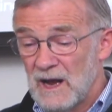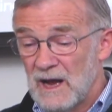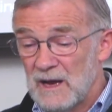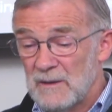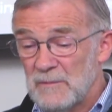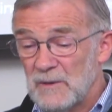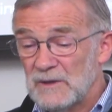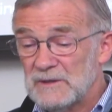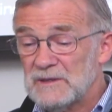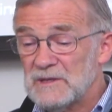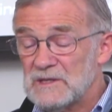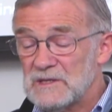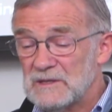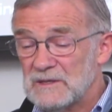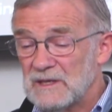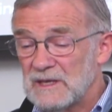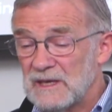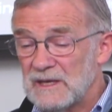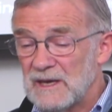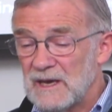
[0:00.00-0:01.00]
I bought
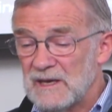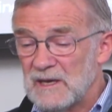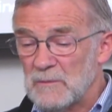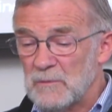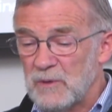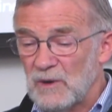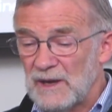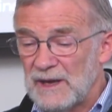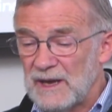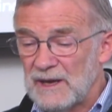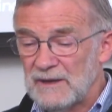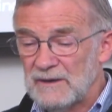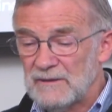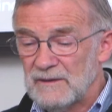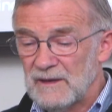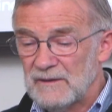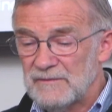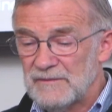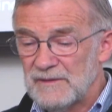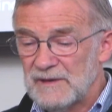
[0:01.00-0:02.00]
this getting on a
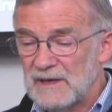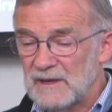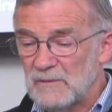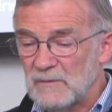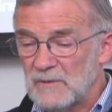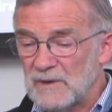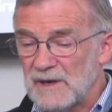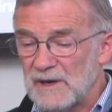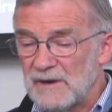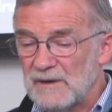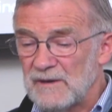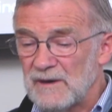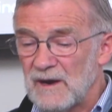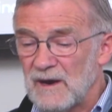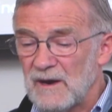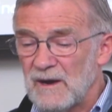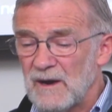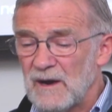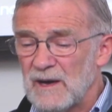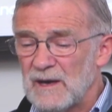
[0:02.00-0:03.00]
plane, I forget where,
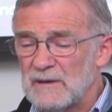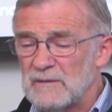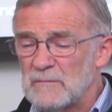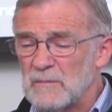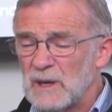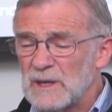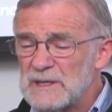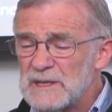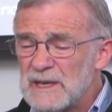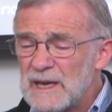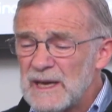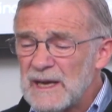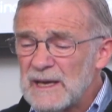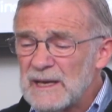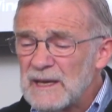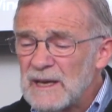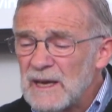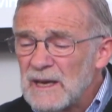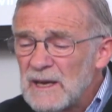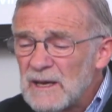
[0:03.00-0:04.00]
on
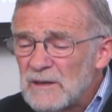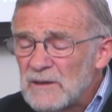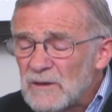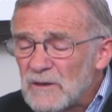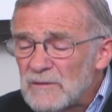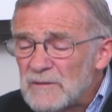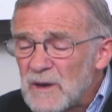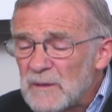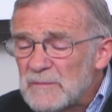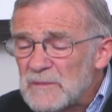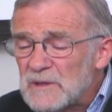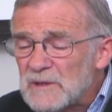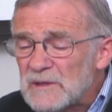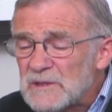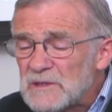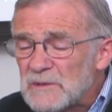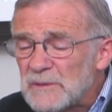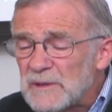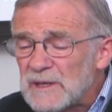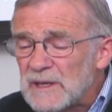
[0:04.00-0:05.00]
Monday, November
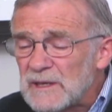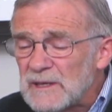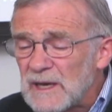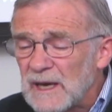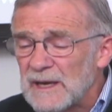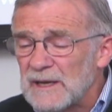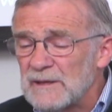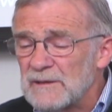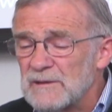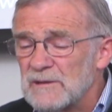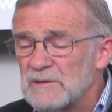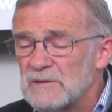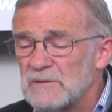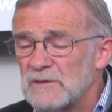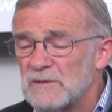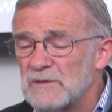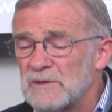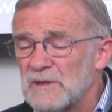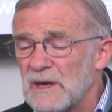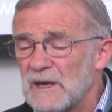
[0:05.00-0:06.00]
the 29th,
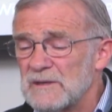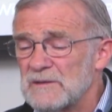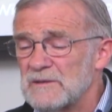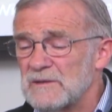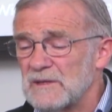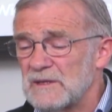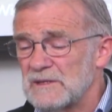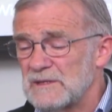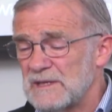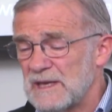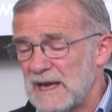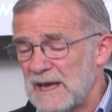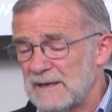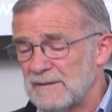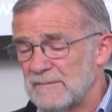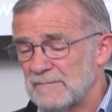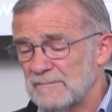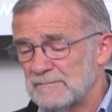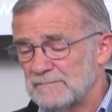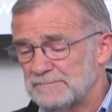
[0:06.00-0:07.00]
2010.